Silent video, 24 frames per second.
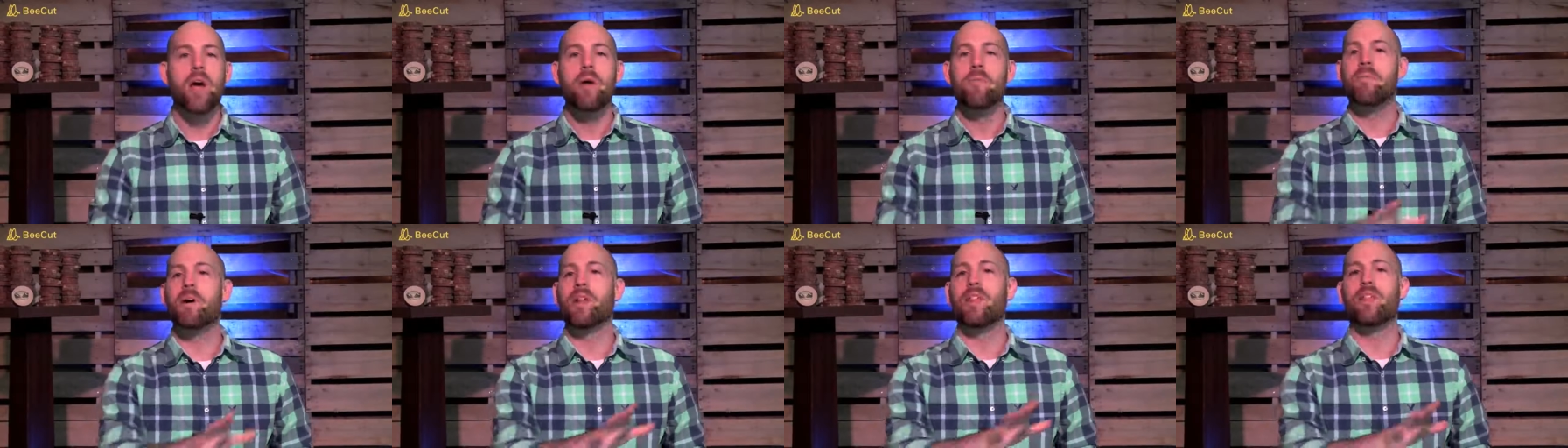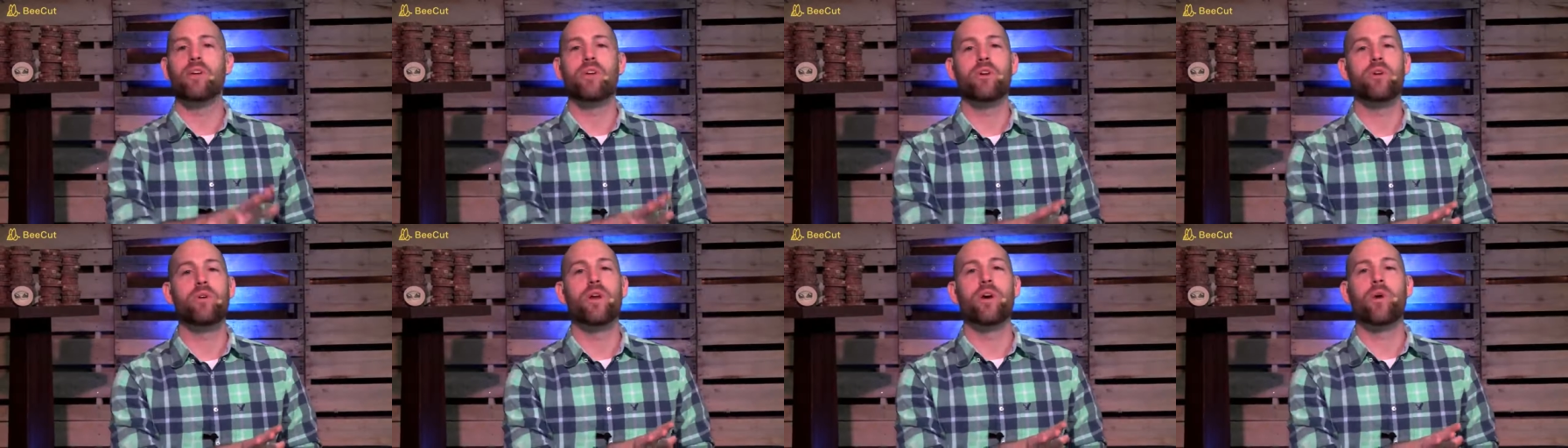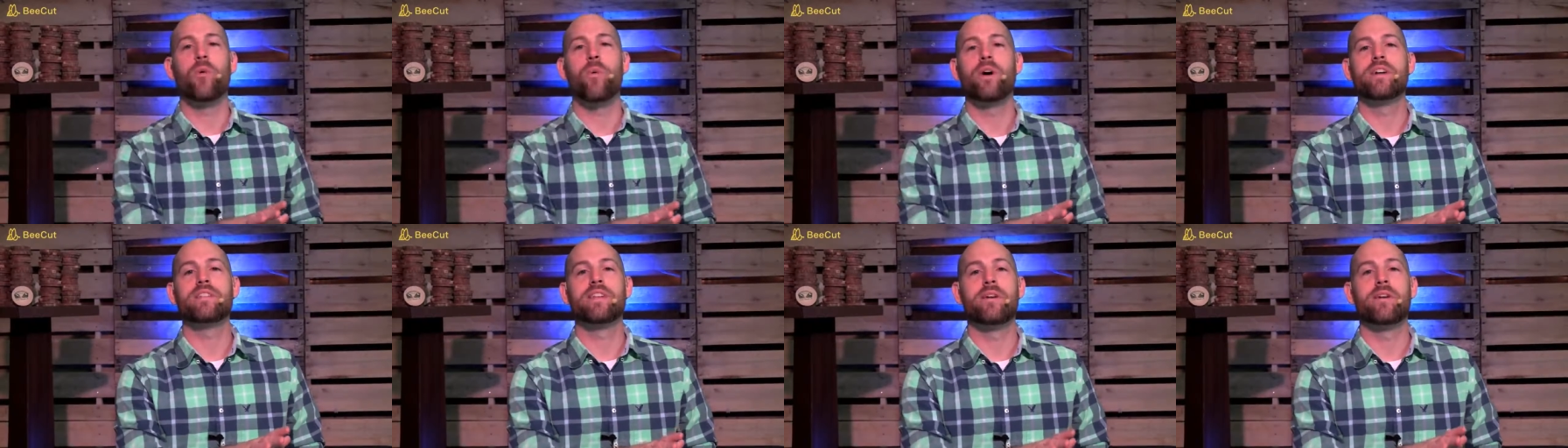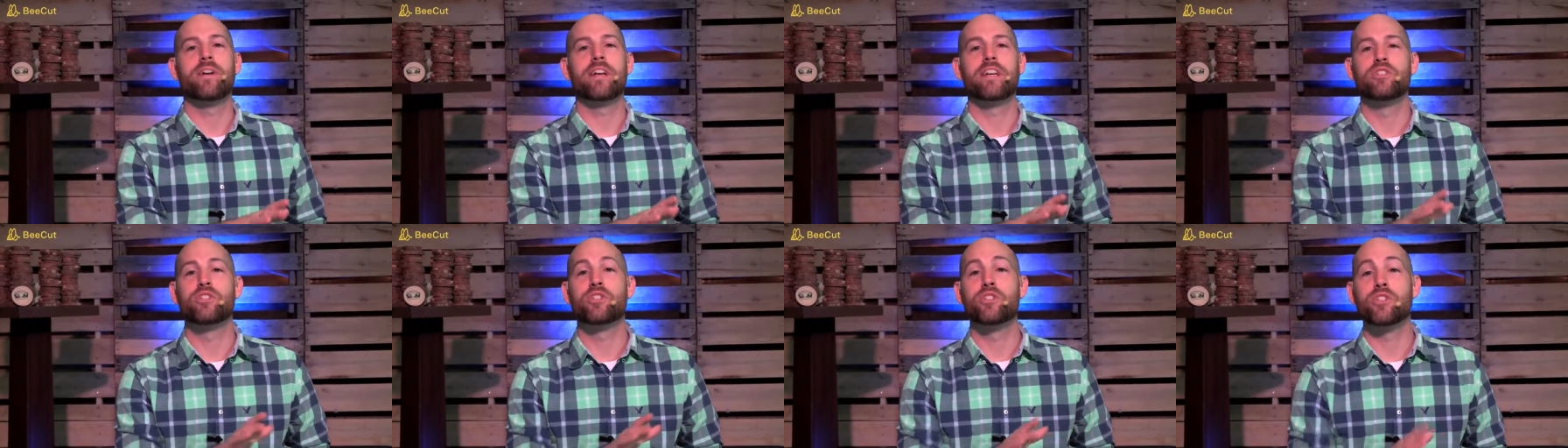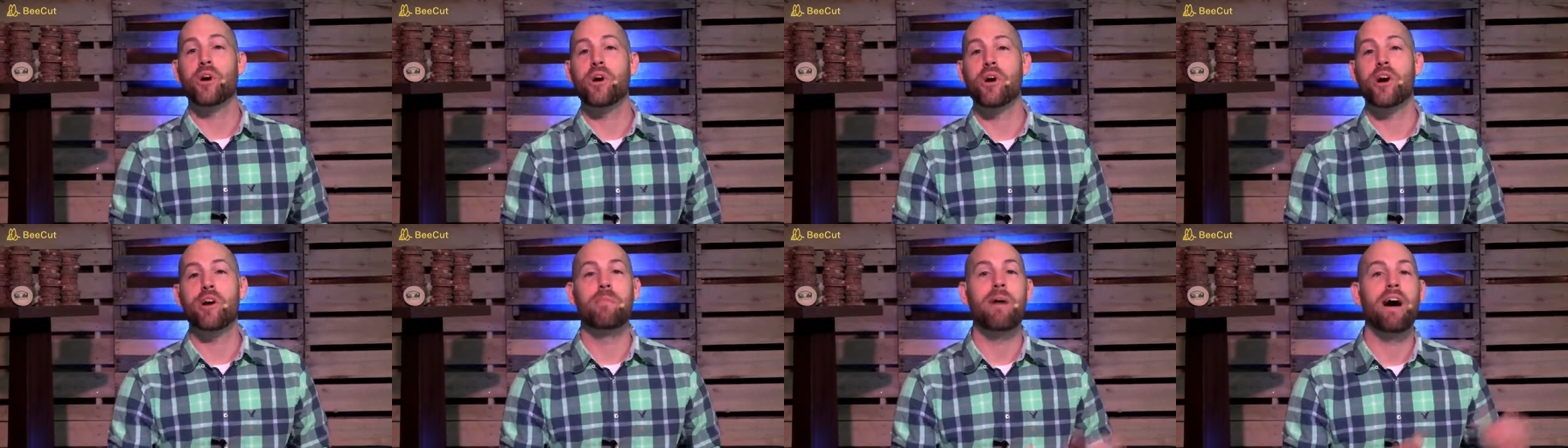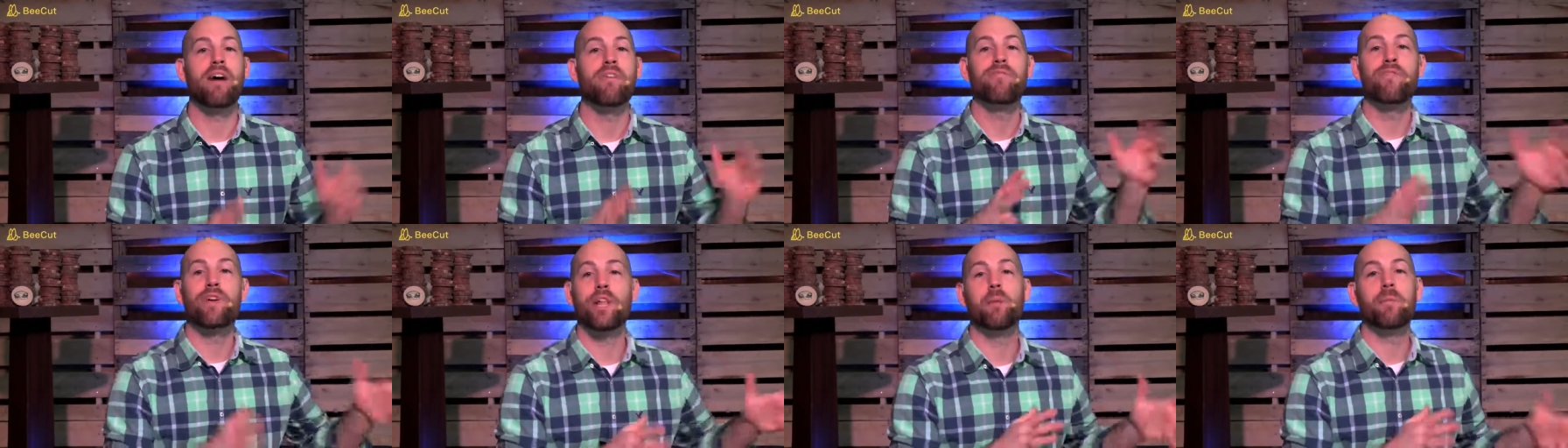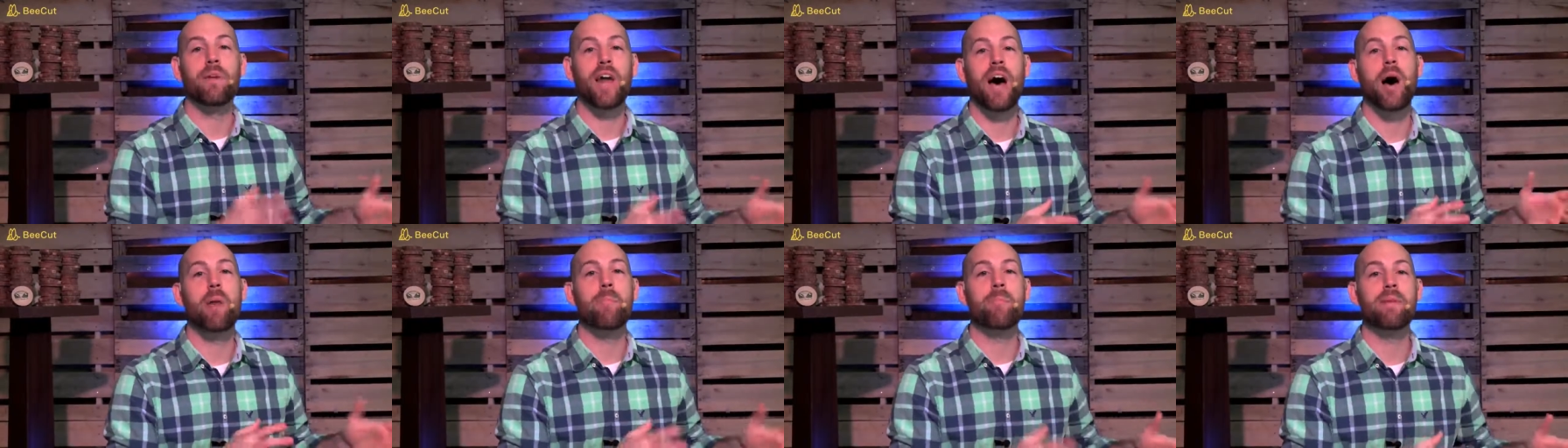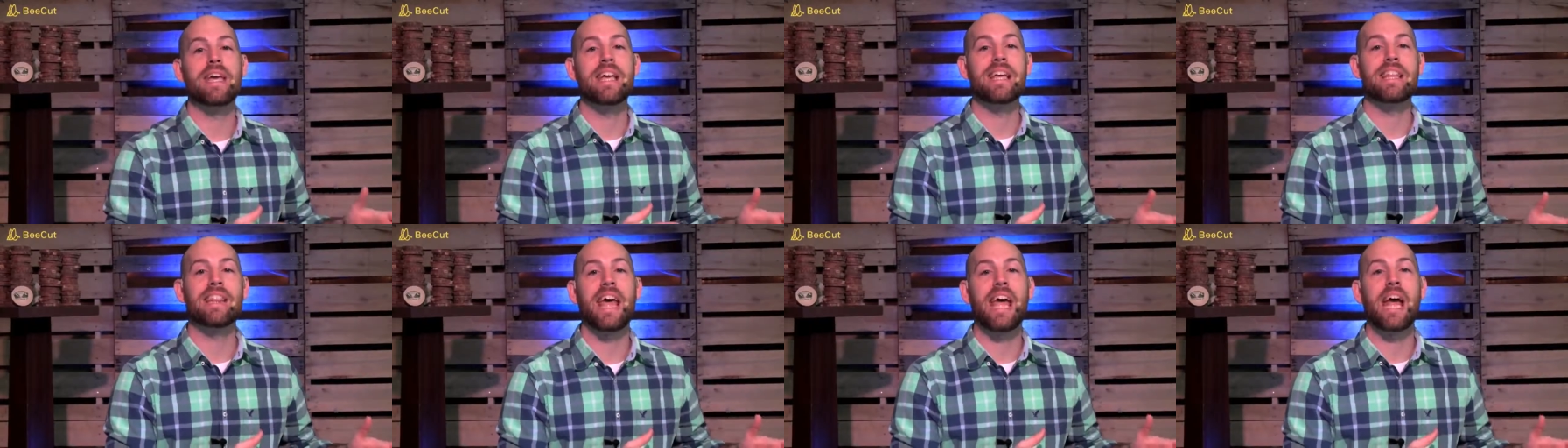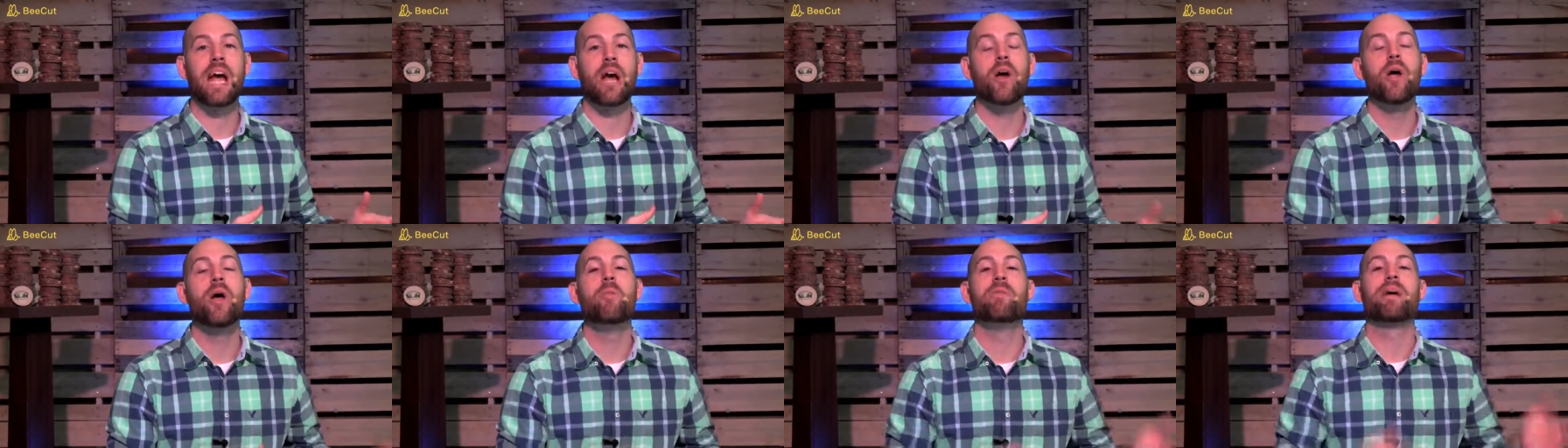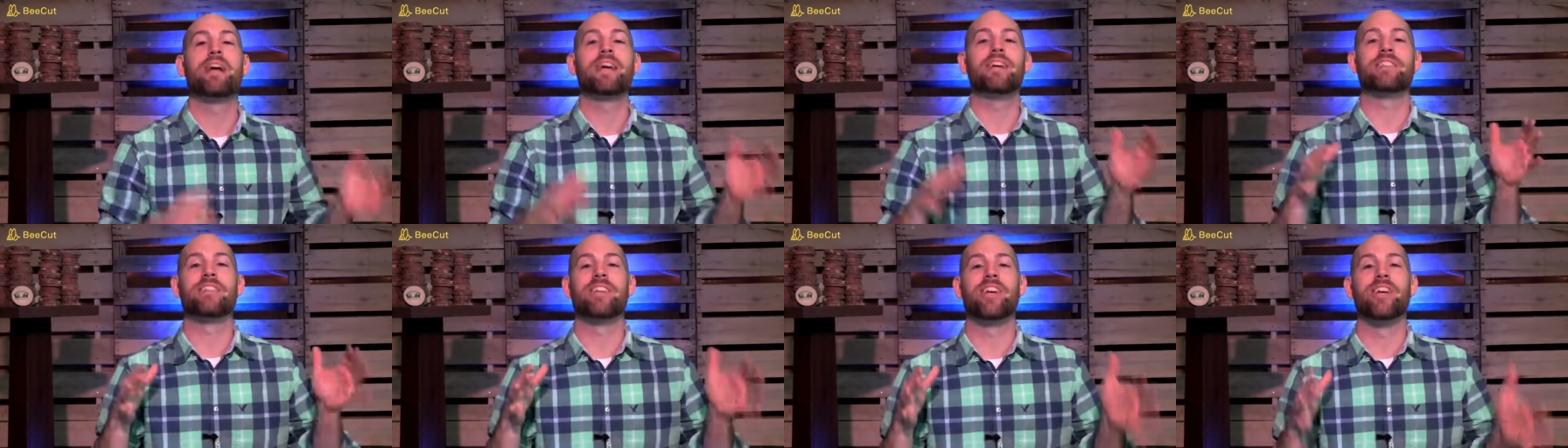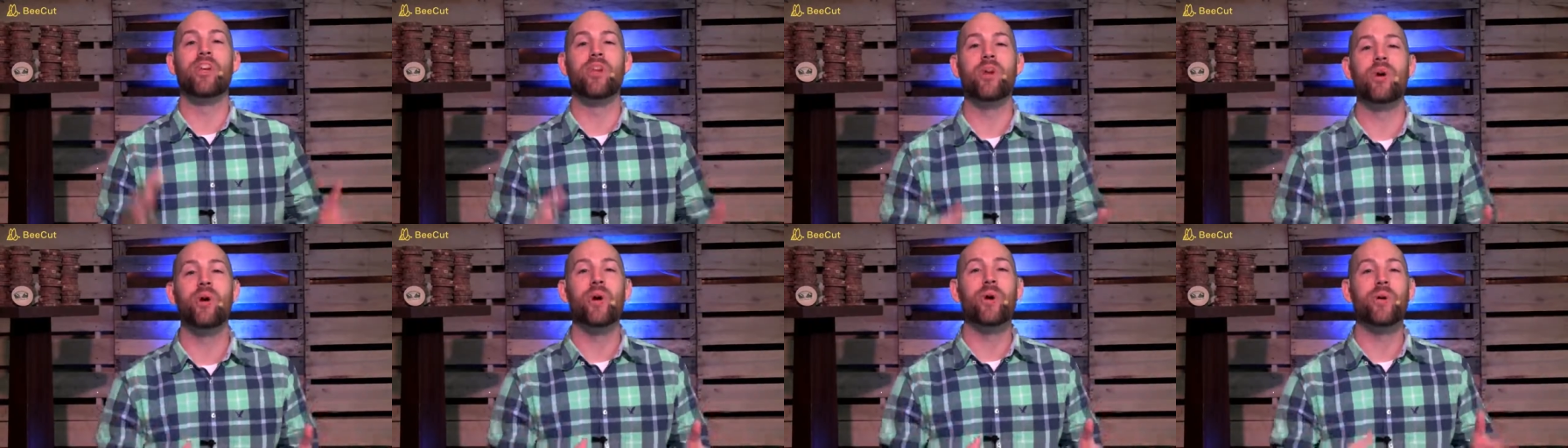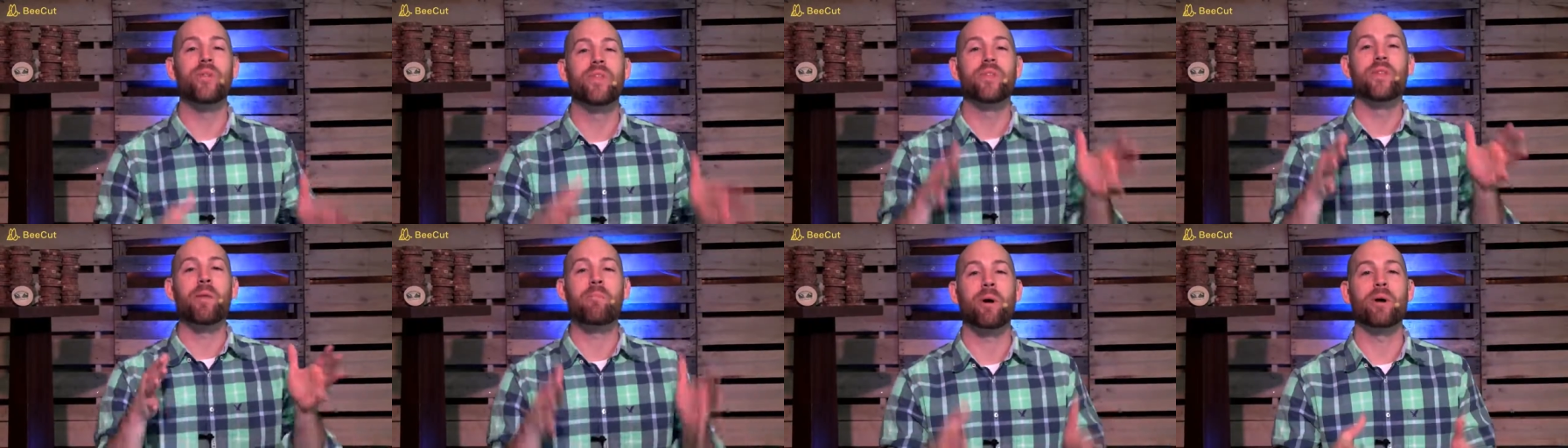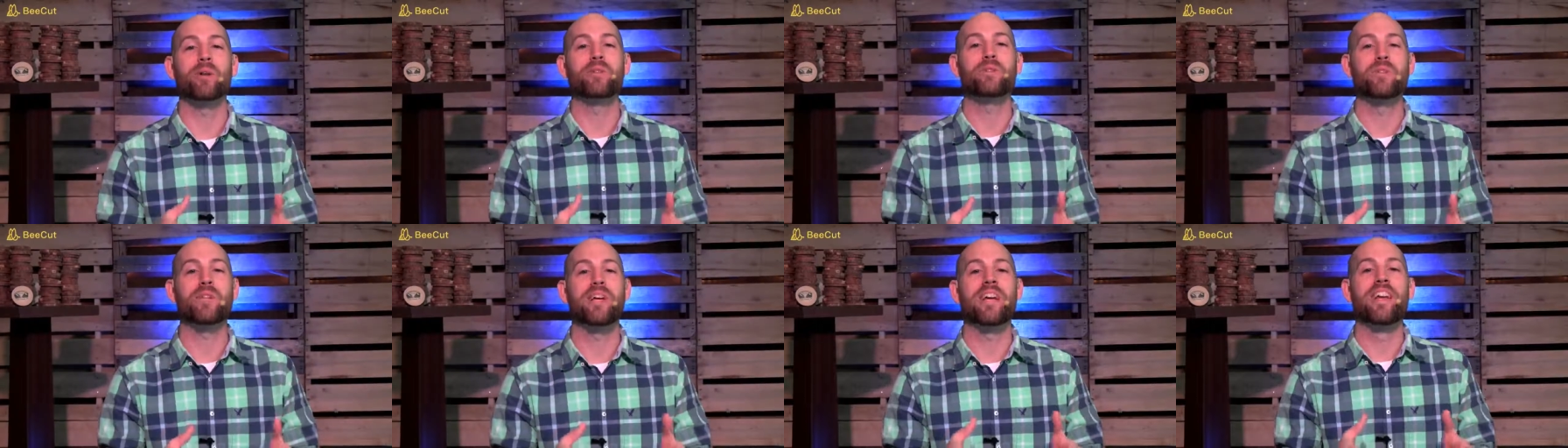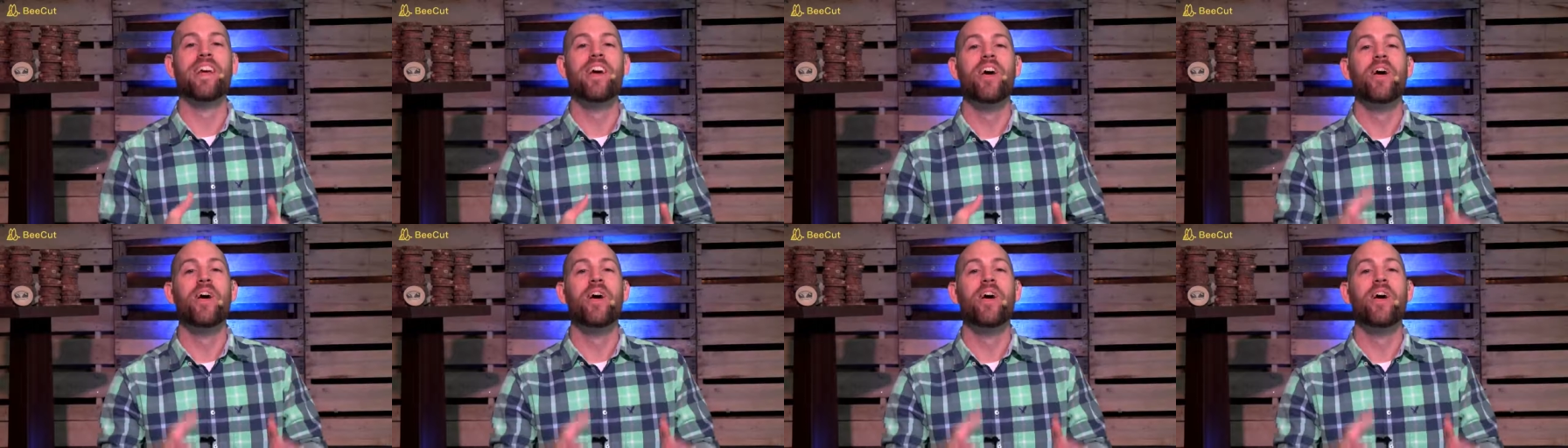But the eunuch wasn't concerned about Philip not being there because he knew that the person